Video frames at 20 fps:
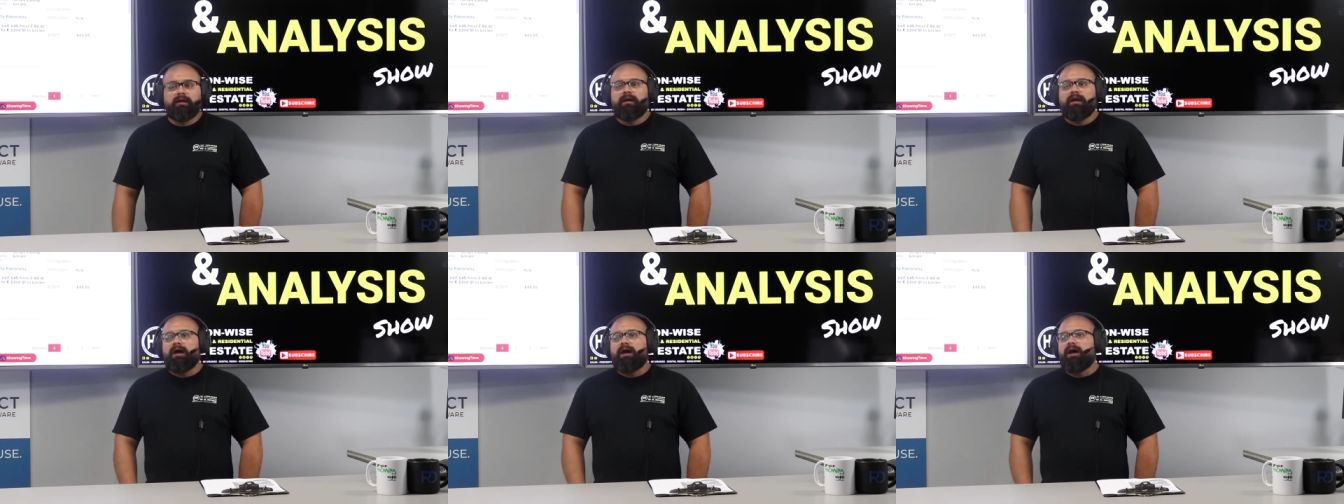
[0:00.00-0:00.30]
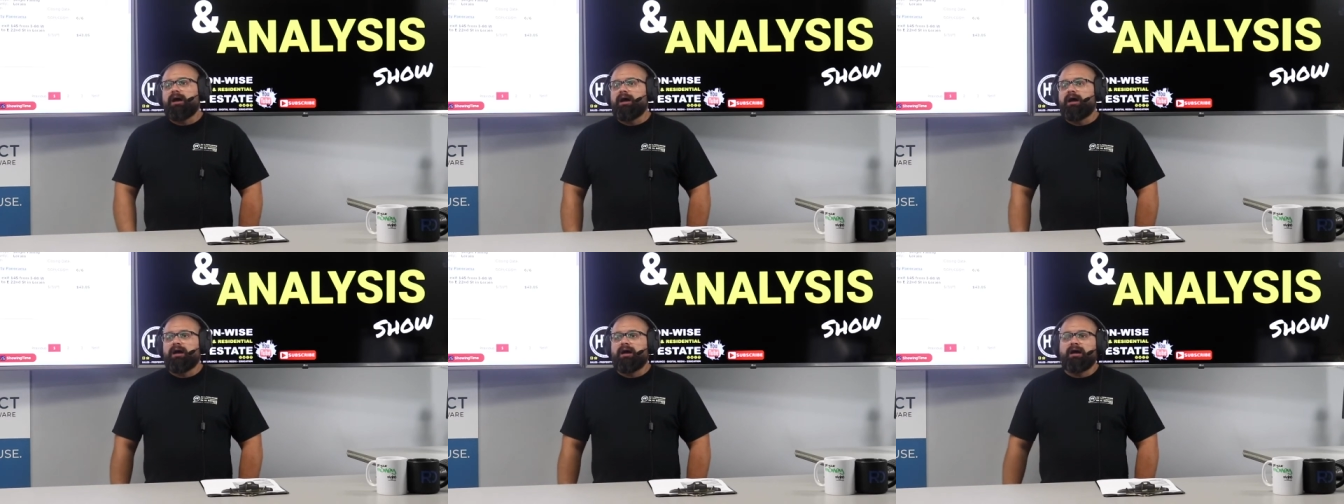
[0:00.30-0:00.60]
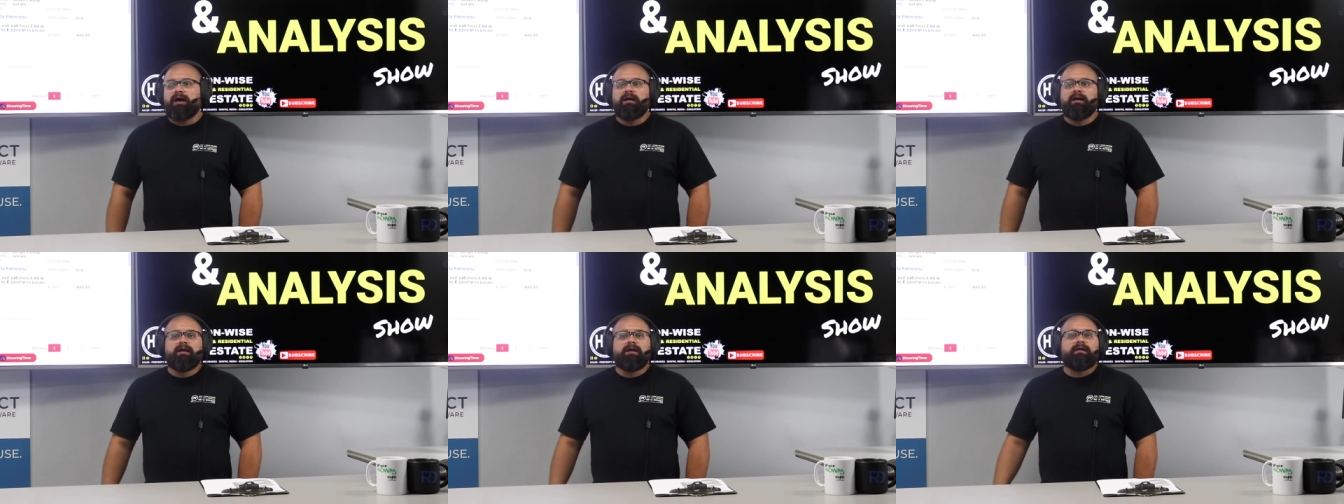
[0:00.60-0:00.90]

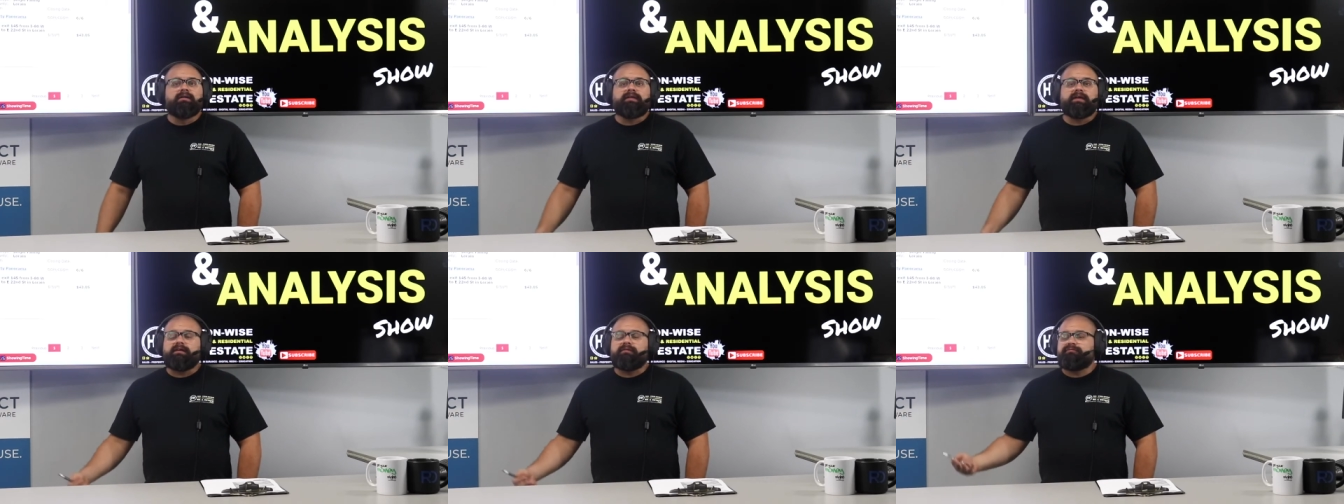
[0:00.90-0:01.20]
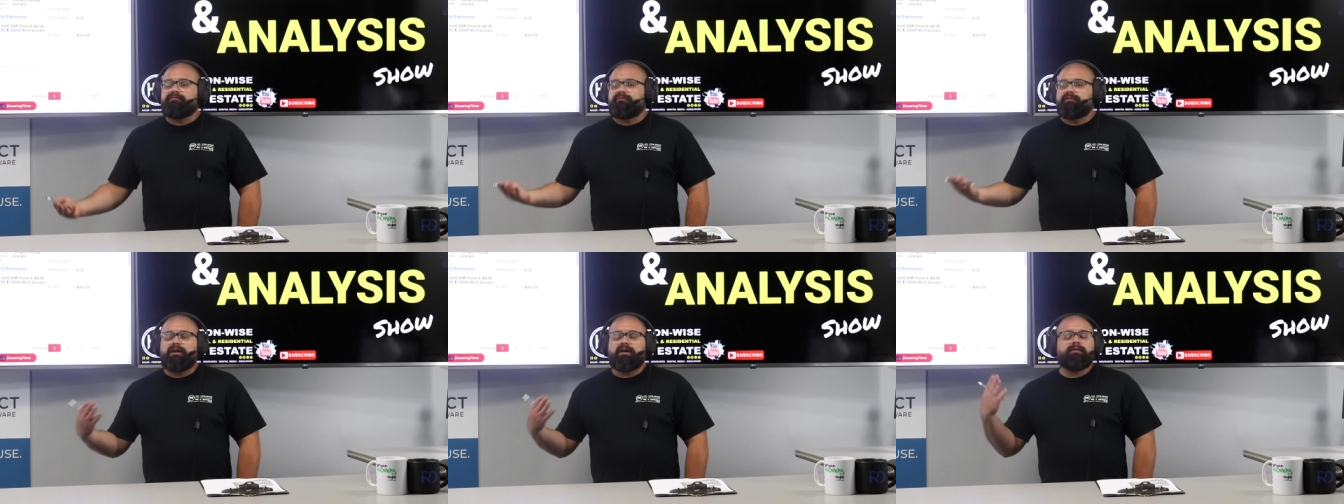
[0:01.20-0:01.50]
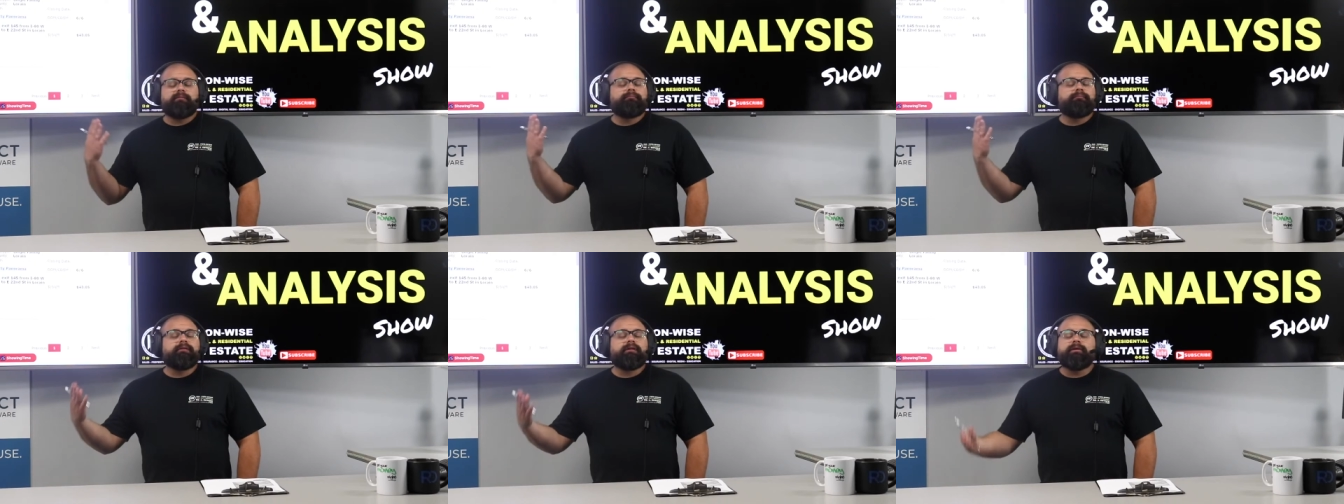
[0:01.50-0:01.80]
Uh, they
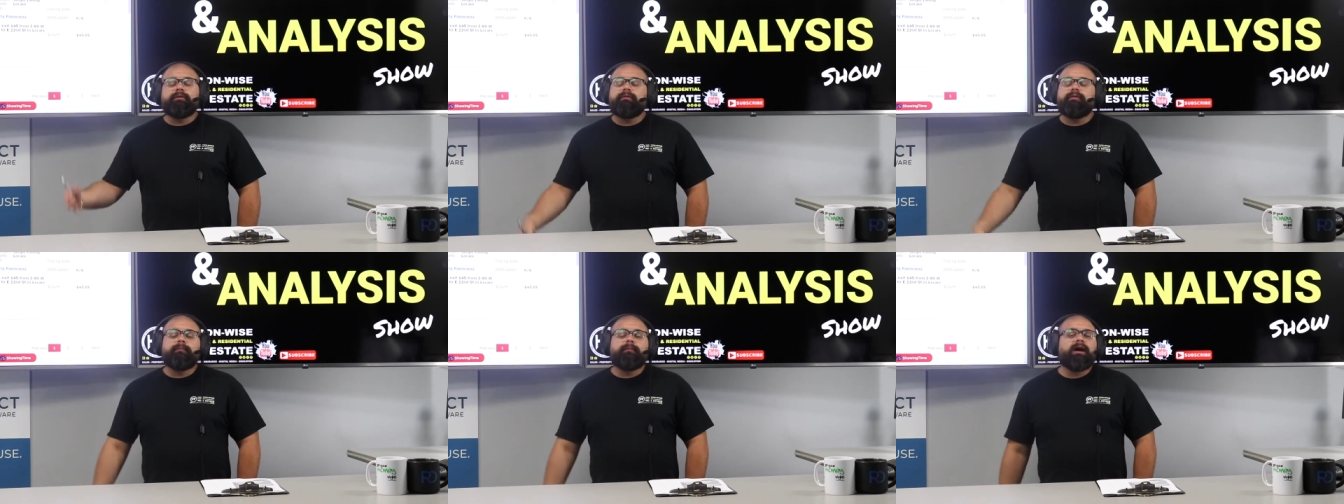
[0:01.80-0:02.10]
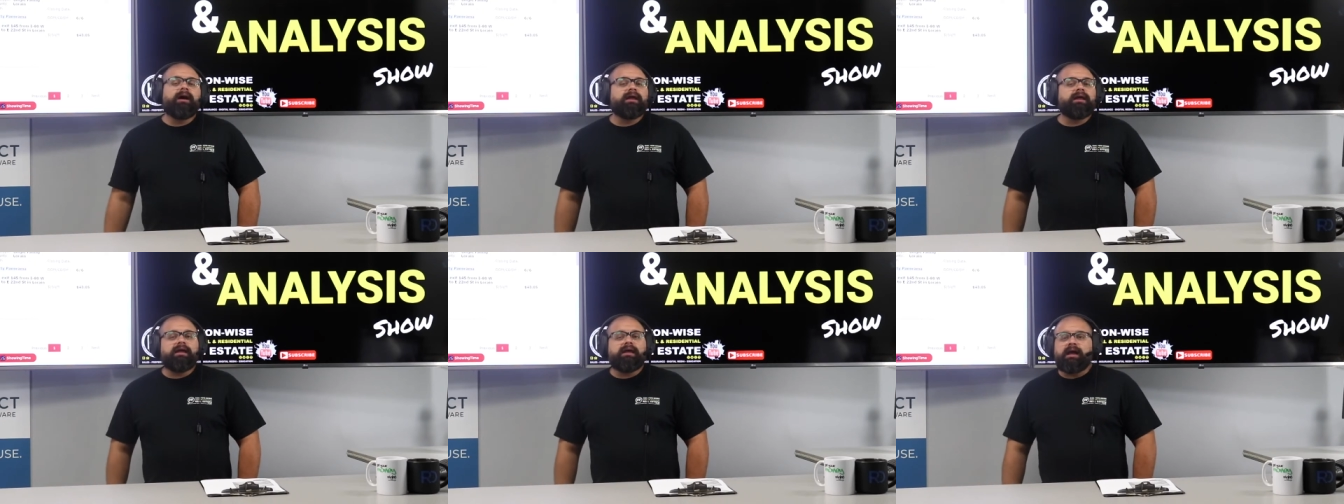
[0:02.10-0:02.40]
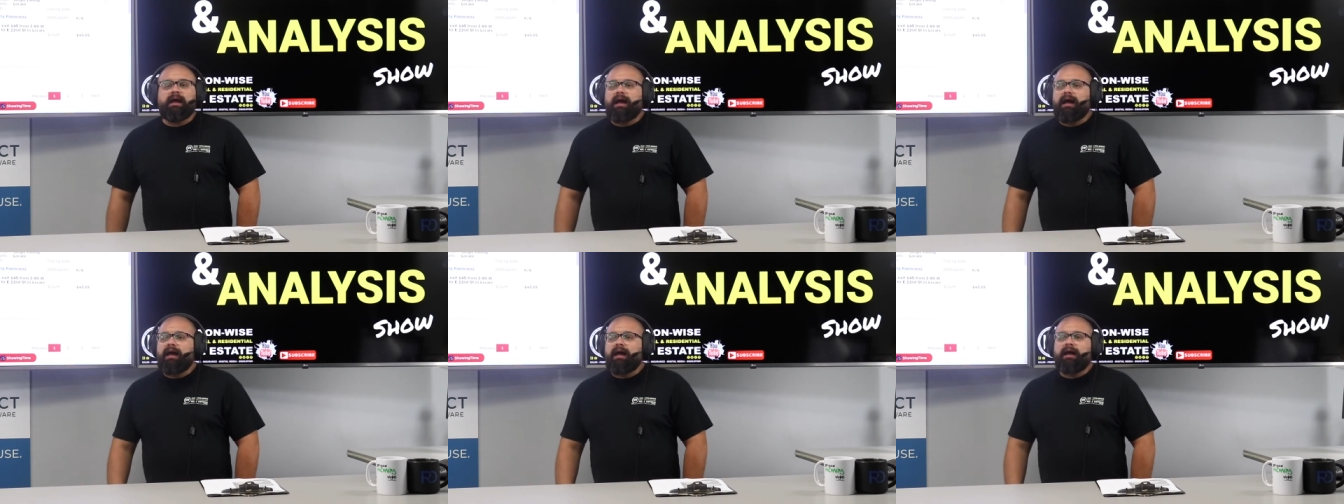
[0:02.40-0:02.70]
friggin' blew the money
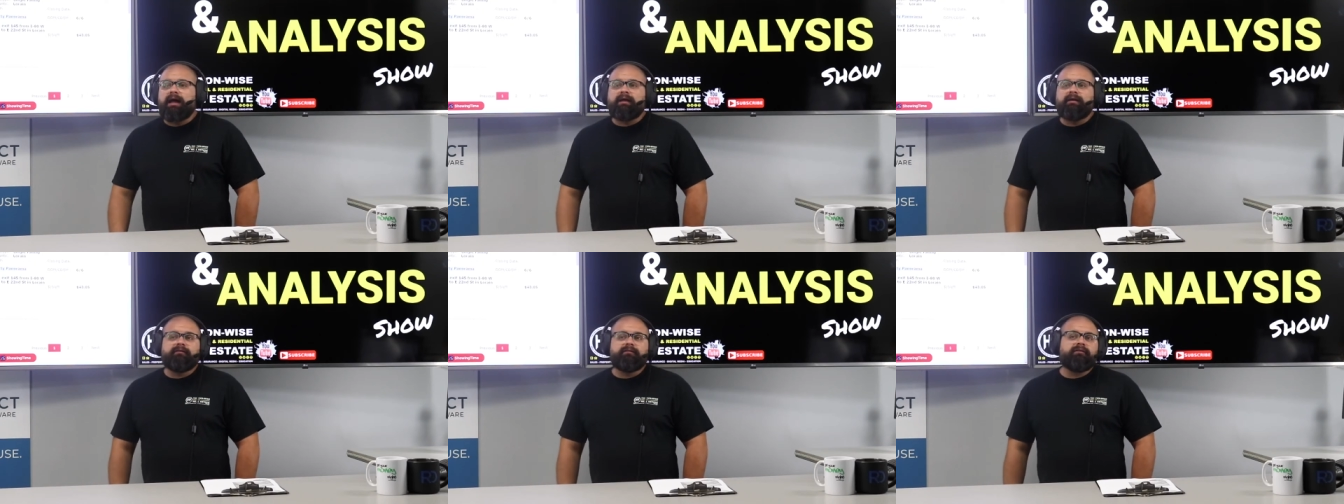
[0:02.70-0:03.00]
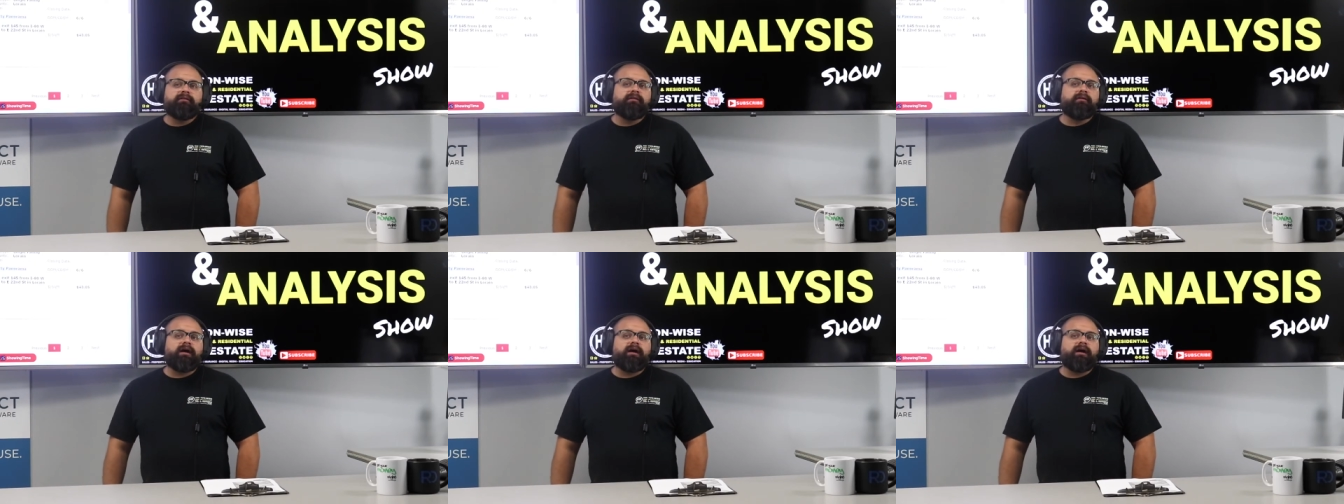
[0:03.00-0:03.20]
on,